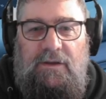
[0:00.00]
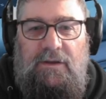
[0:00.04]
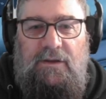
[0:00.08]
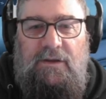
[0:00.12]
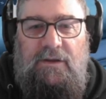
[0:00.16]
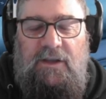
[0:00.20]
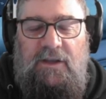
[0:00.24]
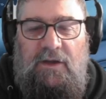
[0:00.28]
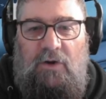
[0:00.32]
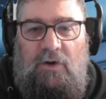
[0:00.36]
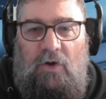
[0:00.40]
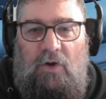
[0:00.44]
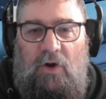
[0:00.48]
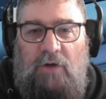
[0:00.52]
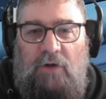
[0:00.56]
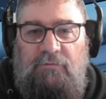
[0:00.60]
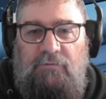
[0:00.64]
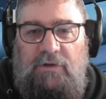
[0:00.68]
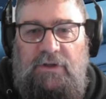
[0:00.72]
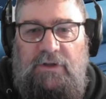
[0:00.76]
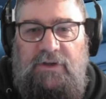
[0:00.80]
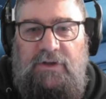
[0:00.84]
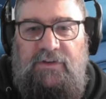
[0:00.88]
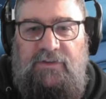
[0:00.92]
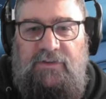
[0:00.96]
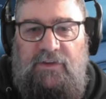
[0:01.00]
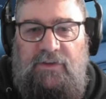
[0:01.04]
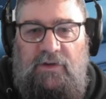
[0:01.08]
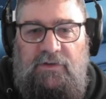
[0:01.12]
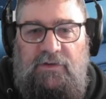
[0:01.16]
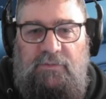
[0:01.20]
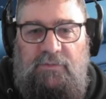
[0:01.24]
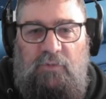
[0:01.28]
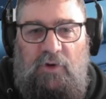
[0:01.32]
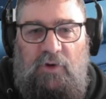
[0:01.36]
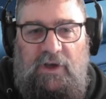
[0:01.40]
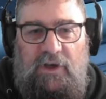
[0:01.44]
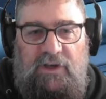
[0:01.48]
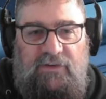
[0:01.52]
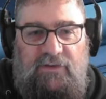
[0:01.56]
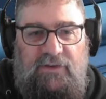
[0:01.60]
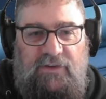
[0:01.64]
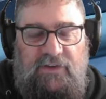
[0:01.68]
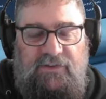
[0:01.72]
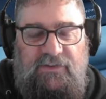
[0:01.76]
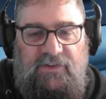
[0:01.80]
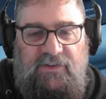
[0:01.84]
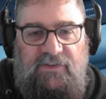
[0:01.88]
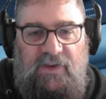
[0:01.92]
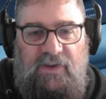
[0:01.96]
Now, I released those brakes.
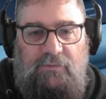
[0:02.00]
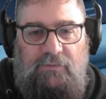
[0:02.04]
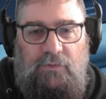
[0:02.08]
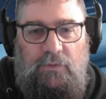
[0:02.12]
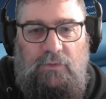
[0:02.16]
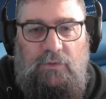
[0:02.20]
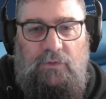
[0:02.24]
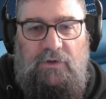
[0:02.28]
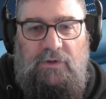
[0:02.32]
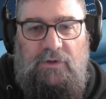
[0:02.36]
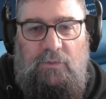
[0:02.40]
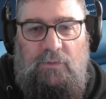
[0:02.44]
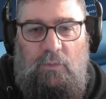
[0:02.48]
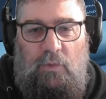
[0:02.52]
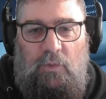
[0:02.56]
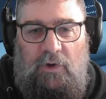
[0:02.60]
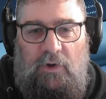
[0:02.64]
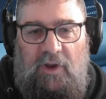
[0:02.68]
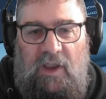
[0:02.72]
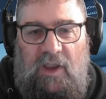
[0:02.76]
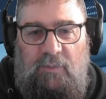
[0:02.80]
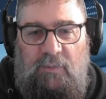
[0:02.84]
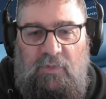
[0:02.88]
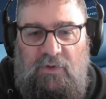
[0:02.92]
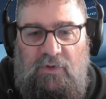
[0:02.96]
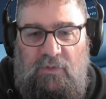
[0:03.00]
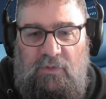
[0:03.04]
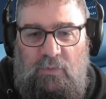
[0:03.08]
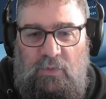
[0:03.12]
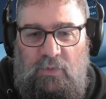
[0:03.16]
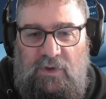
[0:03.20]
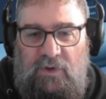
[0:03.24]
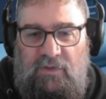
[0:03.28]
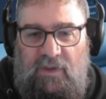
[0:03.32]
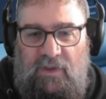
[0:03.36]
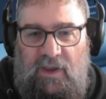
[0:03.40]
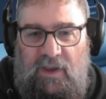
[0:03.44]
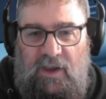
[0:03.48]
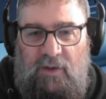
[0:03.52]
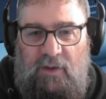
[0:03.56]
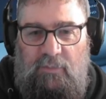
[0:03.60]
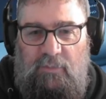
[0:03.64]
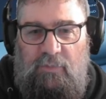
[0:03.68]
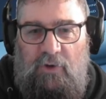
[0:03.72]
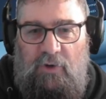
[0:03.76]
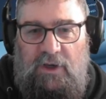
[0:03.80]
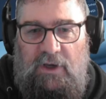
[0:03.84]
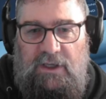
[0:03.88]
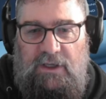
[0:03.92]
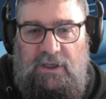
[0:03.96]
Let's just have a look at what happened with our
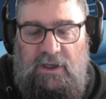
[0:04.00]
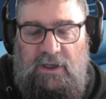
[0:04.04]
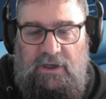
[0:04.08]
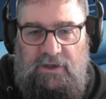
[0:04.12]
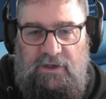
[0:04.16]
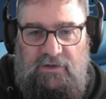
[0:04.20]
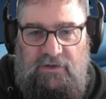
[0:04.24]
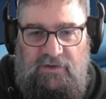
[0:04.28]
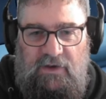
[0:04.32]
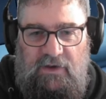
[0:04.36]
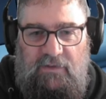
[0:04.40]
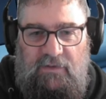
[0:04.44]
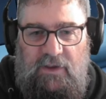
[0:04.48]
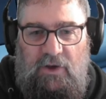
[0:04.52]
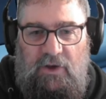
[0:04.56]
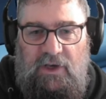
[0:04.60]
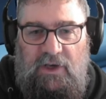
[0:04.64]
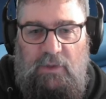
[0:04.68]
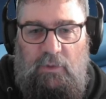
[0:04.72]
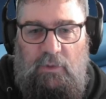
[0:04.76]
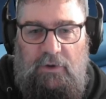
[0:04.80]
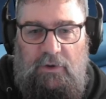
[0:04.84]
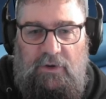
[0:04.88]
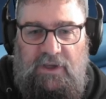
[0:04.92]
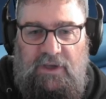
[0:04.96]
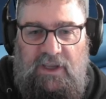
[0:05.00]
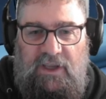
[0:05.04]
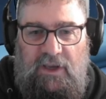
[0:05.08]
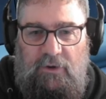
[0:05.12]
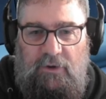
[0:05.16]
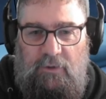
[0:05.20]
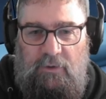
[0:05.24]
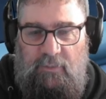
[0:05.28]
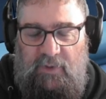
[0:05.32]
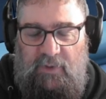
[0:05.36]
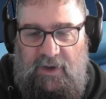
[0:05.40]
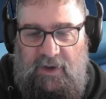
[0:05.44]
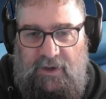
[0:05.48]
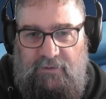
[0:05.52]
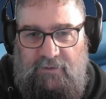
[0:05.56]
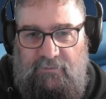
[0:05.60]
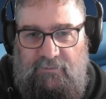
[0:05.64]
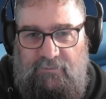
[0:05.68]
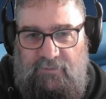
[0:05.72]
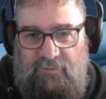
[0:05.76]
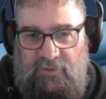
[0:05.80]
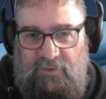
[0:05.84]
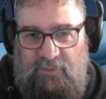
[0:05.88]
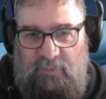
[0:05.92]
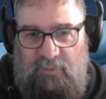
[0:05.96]
brake gauge. Now, the only one I care about
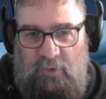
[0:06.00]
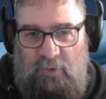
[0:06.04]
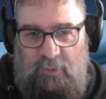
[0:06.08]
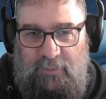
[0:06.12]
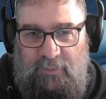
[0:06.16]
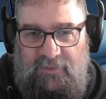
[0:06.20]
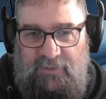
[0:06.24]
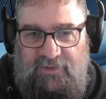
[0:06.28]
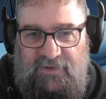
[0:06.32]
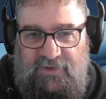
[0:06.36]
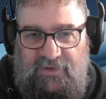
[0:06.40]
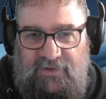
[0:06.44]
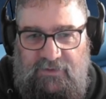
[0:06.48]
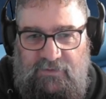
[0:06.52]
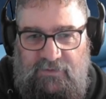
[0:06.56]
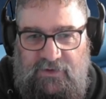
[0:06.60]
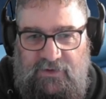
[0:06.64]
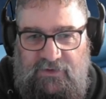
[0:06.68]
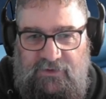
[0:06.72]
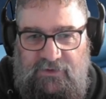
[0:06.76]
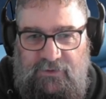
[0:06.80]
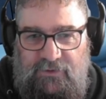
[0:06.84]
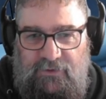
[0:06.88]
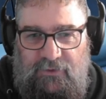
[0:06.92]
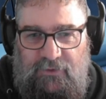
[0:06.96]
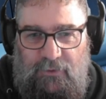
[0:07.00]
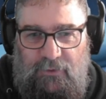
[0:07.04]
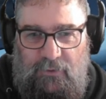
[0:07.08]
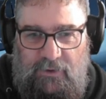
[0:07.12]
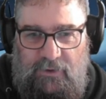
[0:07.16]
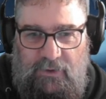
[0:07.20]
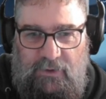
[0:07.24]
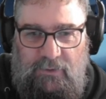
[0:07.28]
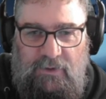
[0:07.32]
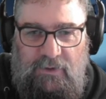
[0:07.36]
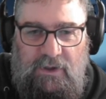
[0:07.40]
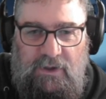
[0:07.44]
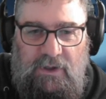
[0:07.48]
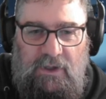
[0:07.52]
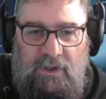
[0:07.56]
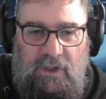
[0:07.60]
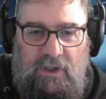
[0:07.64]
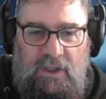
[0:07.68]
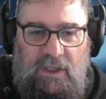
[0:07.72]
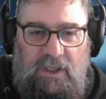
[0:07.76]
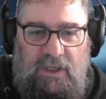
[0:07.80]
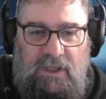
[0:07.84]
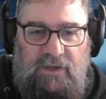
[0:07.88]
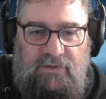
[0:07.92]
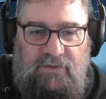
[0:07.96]
for the purposes of this tutorial
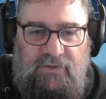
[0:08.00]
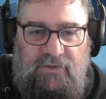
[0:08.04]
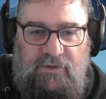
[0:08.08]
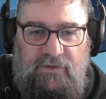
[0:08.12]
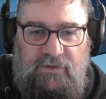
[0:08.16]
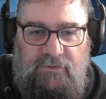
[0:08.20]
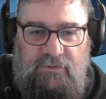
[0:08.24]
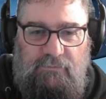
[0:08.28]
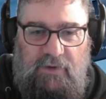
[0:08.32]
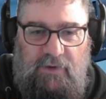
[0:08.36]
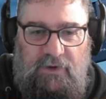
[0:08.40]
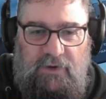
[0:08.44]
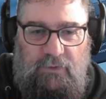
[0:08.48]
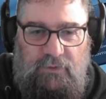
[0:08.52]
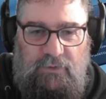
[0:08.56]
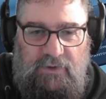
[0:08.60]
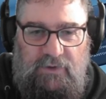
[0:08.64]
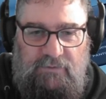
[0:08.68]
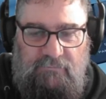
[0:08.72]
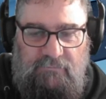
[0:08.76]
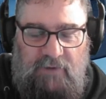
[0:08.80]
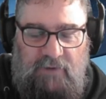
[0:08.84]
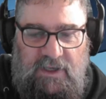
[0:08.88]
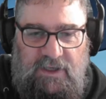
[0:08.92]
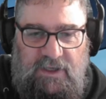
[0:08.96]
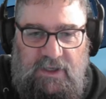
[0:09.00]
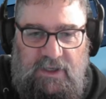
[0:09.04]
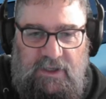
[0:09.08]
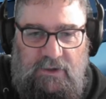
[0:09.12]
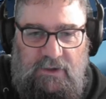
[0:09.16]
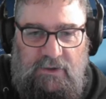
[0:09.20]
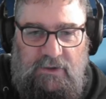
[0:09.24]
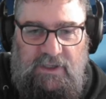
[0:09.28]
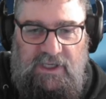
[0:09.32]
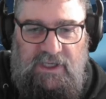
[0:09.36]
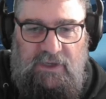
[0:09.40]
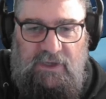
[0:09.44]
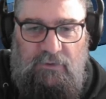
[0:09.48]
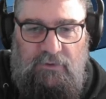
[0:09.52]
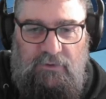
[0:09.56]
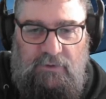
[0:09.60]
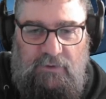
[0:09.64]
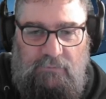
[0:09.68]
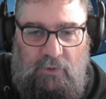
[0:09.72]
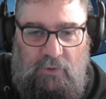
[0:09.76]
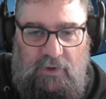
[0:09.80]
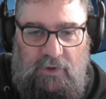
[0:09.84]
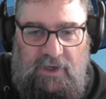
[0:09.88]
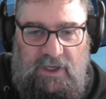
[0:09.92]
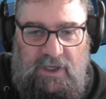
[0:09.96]
is this red needle here on the
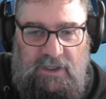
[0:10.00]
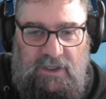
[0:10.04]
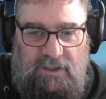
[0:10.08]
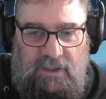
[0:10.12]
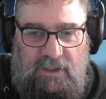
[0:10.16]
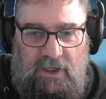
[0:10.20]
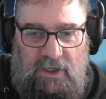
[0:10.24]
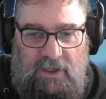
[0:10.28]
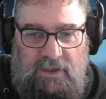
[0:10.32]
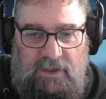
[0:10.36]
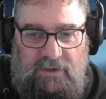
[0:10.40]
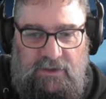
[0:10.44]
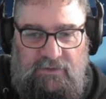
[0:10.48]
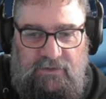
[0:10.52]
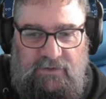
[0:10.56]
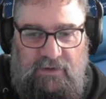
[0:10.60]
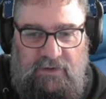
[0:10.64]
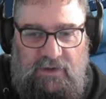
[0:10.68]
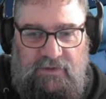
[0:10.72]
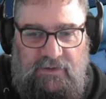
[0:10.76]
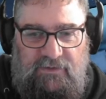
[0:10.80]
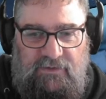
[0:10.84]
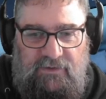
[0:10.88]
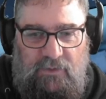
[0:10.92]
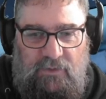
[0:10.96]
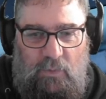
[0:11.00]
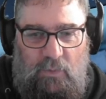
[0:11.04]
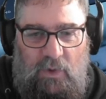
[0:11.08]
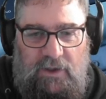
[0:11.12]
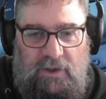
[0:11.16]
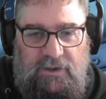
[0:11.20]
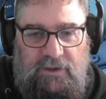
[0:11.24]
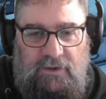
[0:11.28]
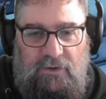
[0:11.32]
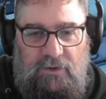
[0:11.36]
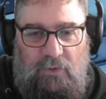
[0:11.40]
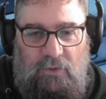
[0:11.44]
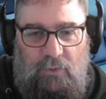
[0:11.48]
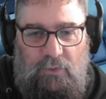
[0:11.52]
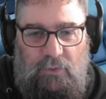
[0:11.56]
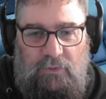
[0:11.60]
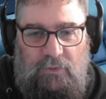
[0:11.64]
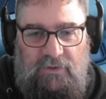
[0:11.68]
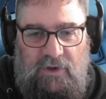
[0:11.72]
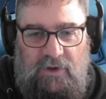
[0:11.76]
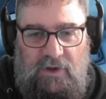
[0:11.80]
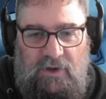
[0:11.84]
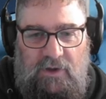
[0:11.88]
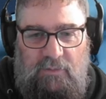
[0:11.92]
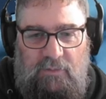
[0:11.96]
right-hand gauge. It's the one
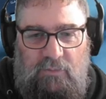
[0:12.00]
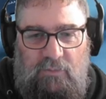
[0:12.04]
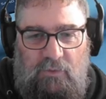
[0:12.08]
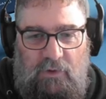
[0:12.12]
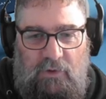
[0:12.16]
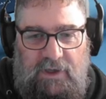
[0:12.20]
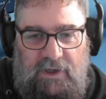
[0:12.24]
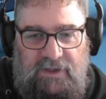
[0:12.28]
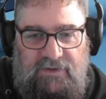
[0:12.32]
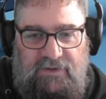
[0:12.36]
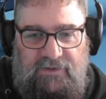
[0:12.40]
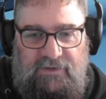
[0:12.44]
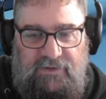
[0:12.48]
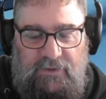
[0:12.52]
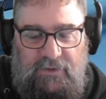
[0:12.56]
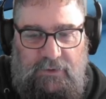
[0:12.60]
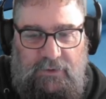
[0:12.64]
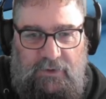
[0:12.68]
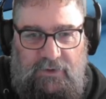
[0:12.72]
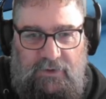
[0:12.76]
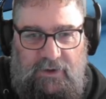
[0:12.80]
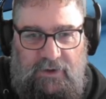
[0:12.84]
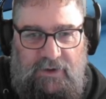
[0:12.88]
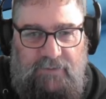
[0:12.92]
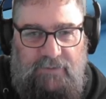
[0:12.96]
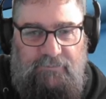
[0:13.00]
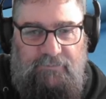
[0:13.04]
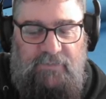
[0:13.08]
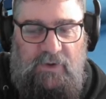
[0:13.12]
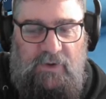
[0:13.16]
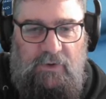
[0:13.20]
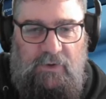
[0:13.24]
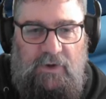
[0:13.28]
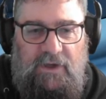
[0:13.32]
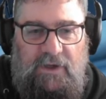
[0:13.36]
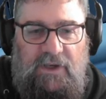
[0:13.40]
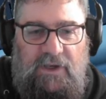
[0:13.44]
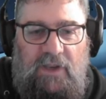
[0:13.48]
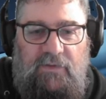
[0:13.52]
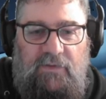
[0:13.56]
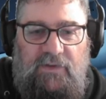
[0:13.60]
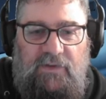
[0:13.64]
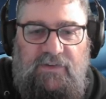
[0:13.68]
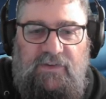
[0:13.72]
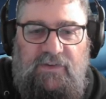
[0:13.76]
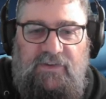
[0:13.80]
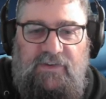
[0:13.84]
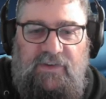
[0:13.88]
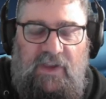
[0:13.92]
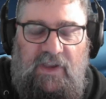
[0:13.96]
called brake cylinder. All right, now
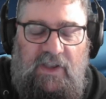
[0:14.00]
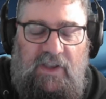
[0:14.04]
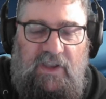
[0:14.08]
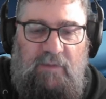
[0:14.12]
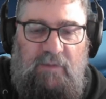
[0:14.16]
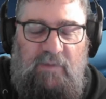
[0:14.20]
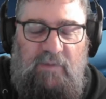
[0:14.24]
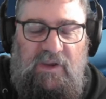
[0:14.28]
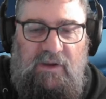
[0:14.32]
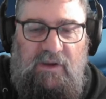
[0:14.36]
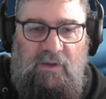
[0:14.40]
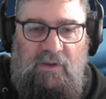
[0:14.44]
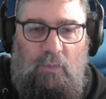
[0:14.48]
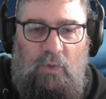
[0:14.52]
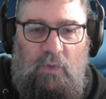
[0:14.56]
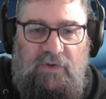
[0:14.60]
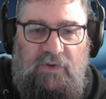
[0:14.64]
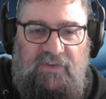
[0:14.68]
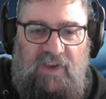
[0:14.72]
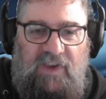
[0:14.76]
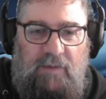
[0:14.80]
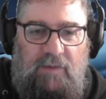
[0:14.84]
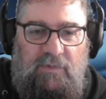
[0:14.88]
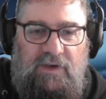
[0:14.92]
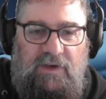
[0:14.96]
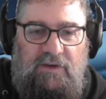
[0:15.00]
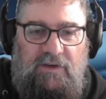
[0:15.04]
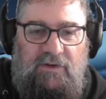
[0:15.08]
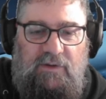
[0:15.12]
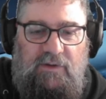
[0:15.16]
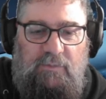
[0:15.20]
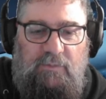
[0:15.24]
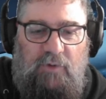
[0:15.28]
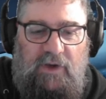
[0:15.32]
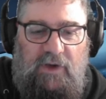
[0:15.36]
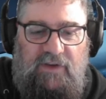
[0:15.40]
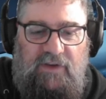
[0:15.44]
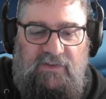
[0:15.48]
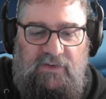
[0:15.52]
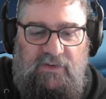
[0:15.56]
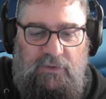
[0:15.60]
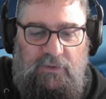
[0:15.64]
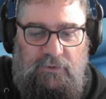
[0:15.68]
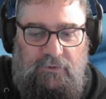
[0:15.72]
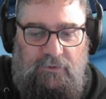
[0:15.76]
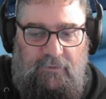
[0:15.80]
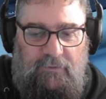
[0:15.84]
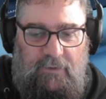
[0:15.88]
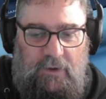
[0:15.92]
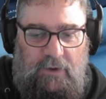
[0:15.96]
this is telling me what's happening to the brake
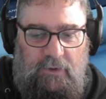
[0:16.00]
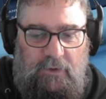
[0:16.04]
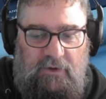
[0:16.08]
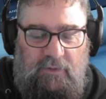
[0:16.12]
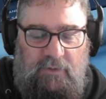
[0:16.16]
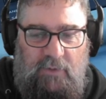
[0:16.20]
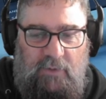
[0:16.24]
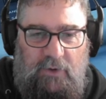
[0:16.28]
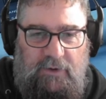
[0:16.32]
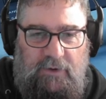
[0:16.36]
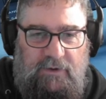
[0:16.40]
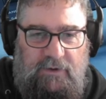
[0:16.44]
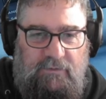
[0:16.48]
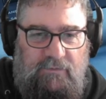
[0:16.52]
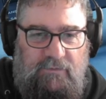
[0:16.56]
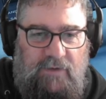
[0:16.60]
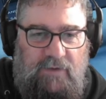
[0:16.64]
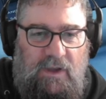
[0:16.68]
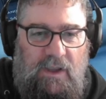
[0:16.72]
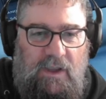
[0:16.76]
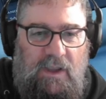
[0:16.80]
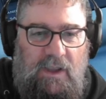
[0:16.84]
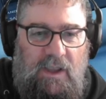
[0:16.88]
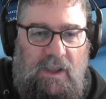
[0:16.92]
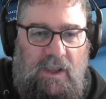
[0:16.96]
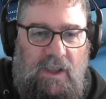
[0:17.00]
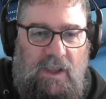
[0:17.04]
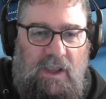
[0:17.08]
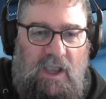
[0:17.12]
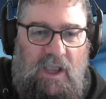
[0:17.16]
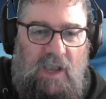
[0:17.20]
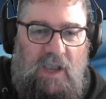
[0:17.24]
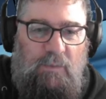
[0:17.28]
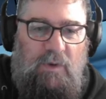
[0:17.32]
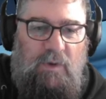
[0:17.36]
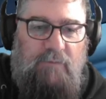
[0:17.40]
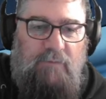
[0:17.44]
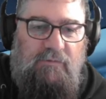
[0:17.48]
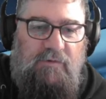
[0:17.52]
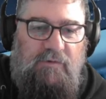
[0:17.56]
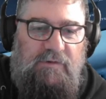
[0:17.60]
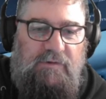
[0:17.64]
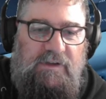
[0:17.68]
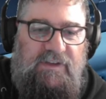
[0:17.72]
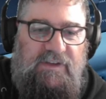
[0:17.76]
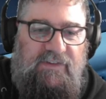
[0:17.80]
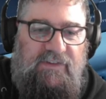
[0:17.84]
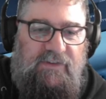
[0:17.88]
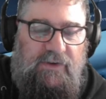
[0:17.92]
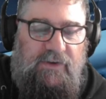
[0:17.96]
cylinder on the locomotive. And we
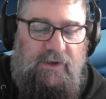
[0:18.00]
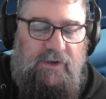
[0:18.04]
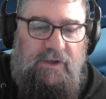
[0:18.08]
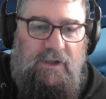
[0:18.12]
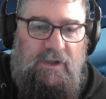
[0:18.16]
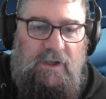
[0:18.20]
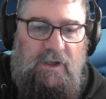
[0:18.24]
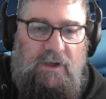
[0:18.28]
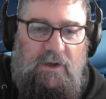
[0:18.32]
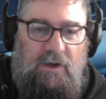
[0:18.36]
released it.